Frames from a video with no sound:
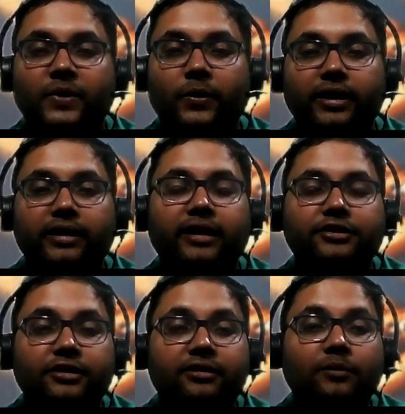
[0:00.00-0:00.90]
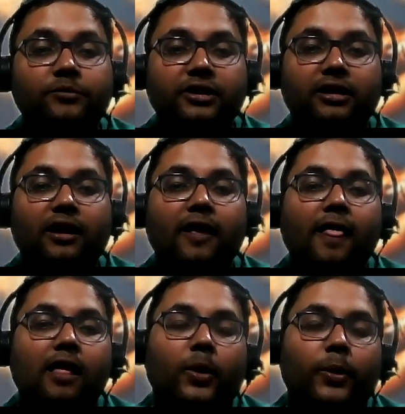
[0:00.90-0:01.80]
Okay, that Chandramsha
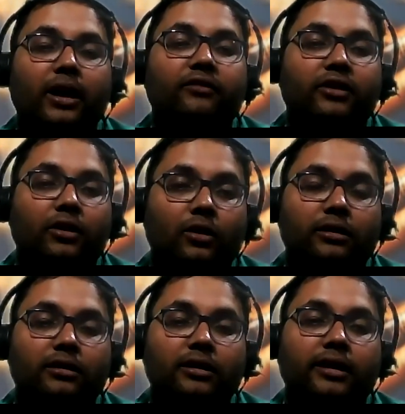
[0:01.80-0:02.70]
will have a lord.